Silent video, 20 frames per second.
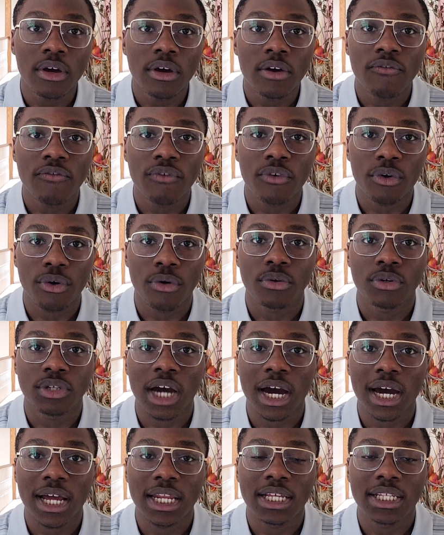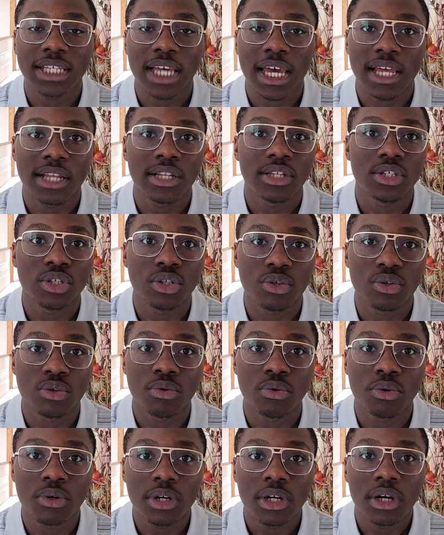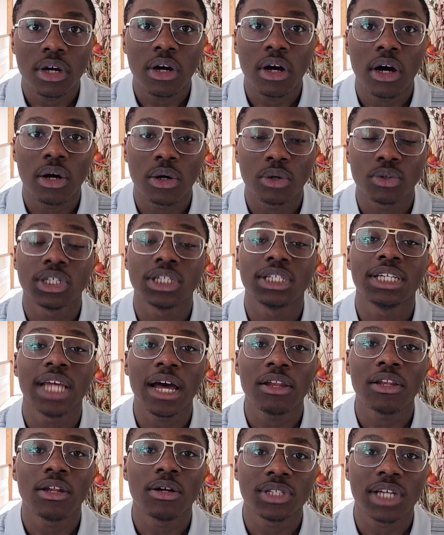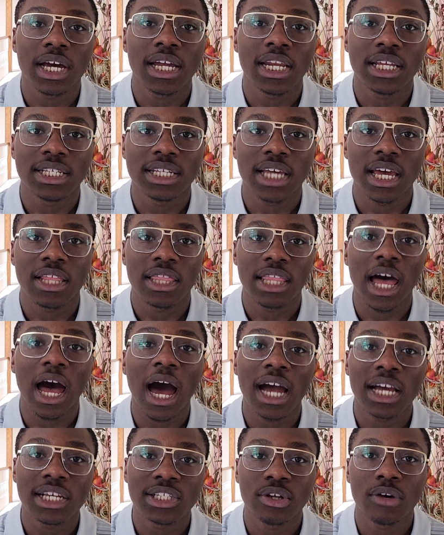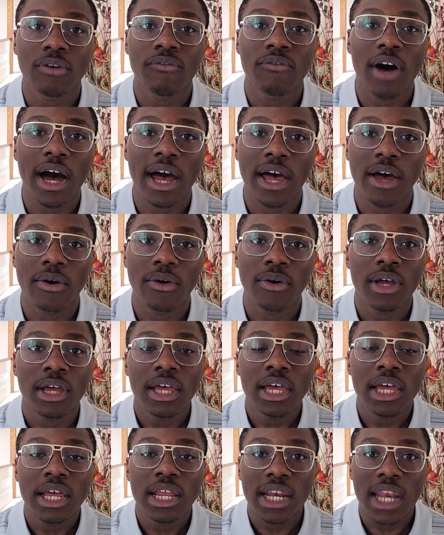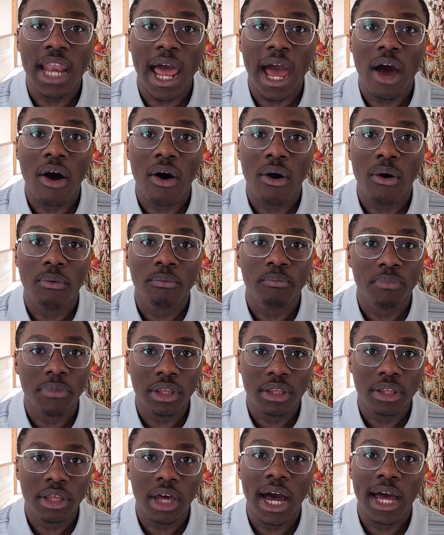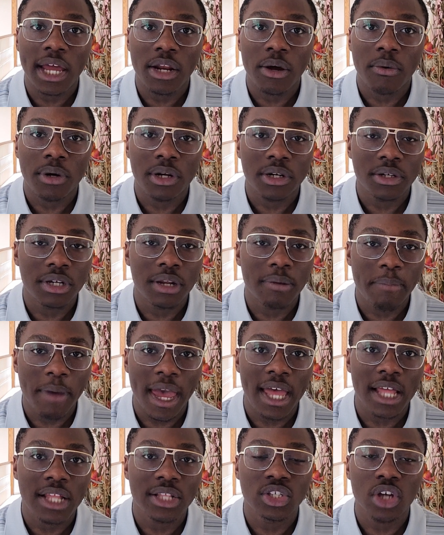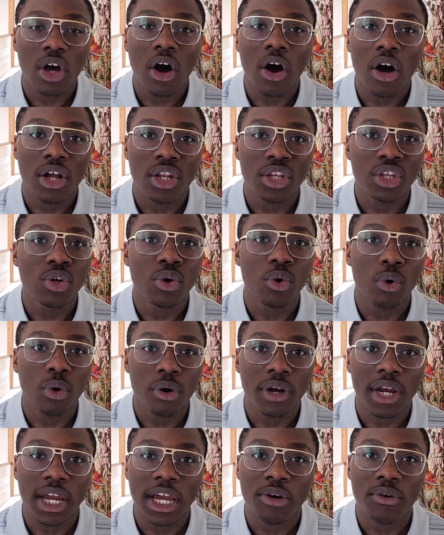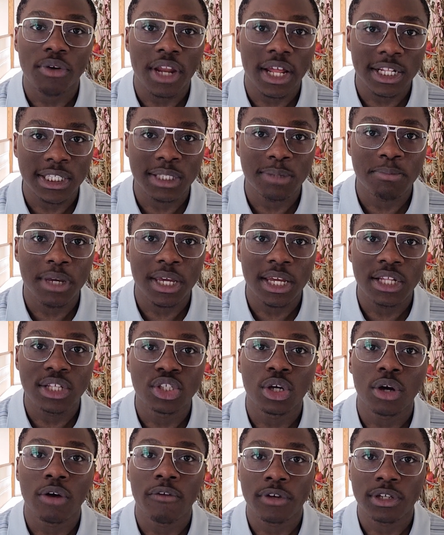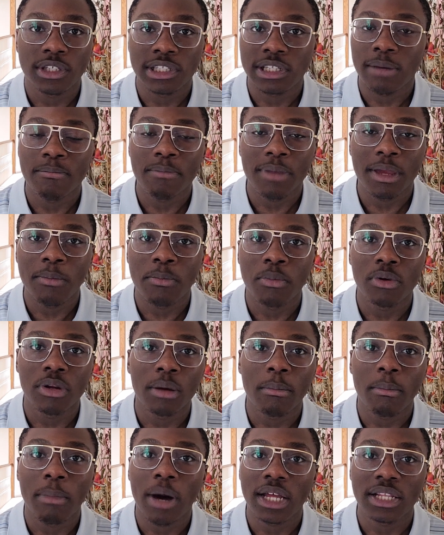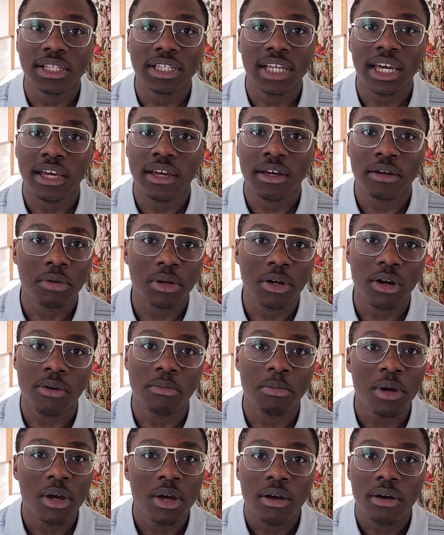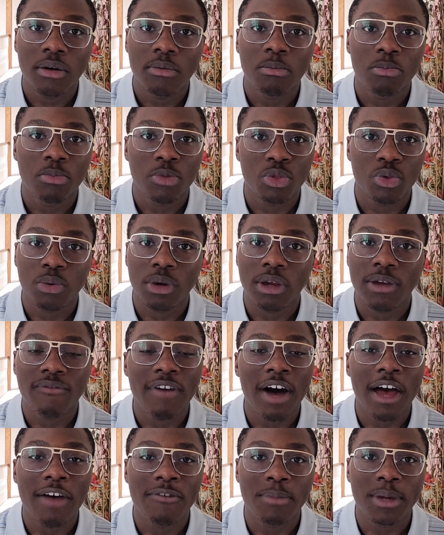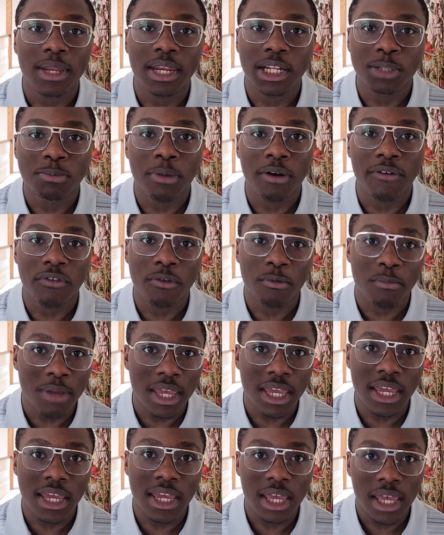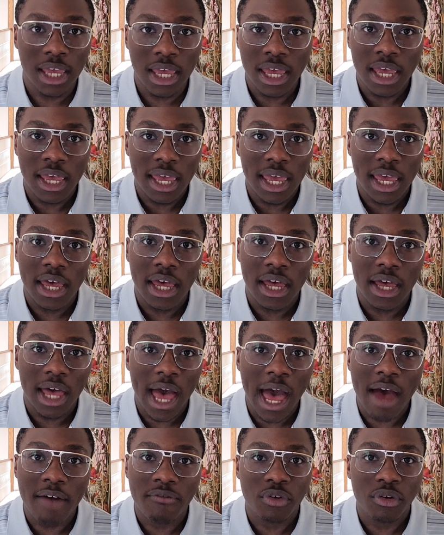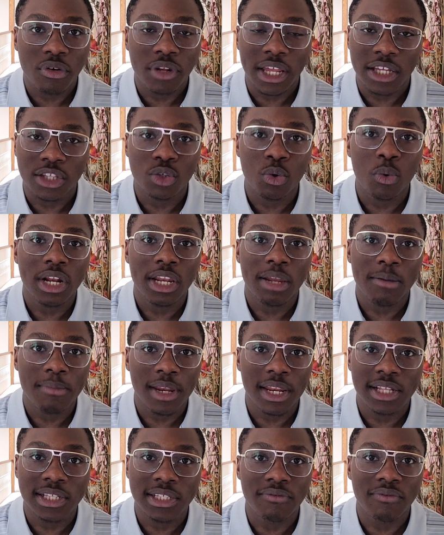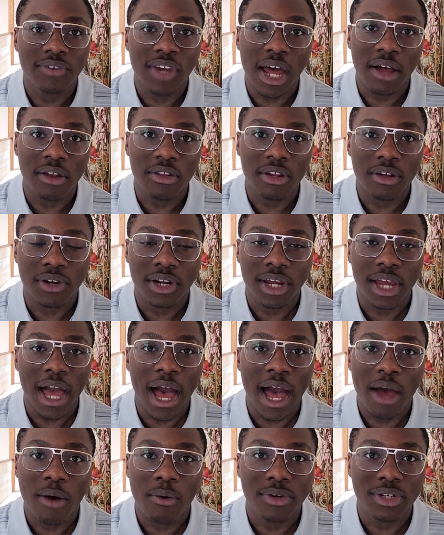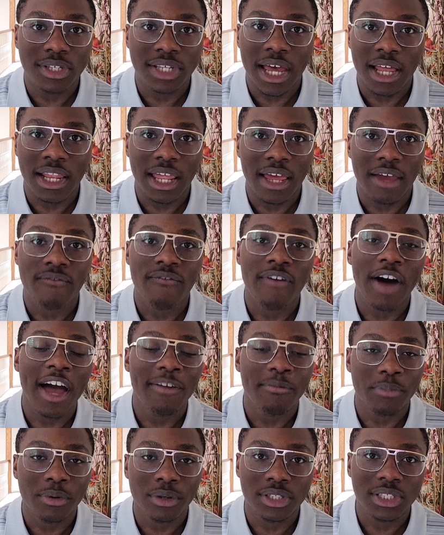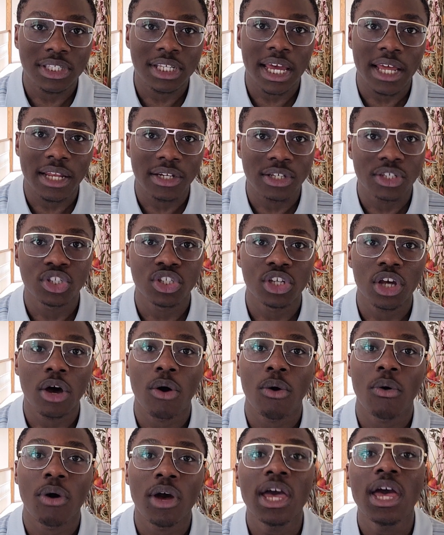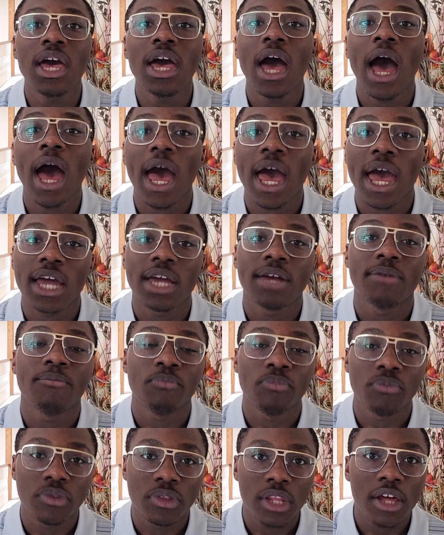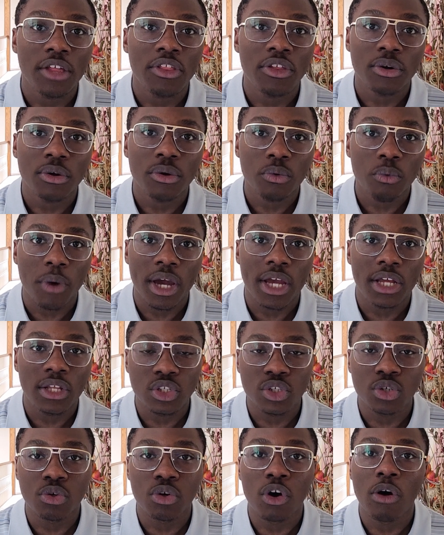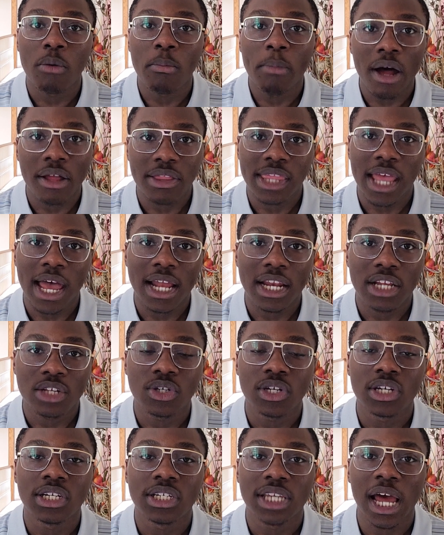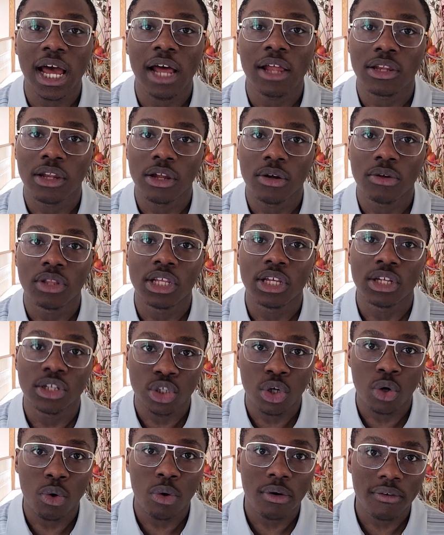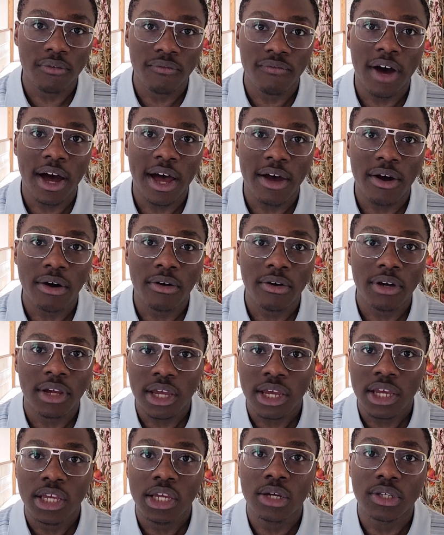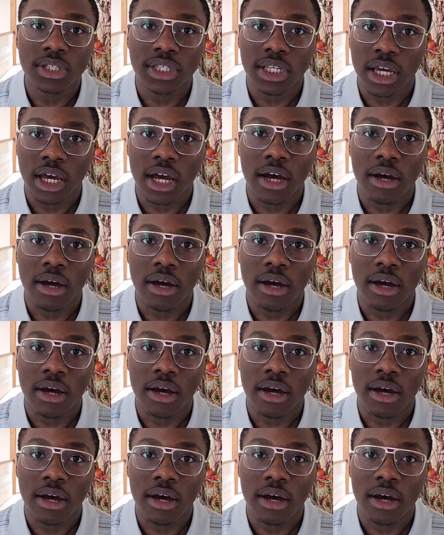for Tiny10 to download Tiny10, the ISO file. Now, I know it depends on your internet speed, so for some people it might take 3-5 minutes, but for me, after like 20 minutes of downloading, I was at like 5%. So another way to go about that is you can download the torrent file using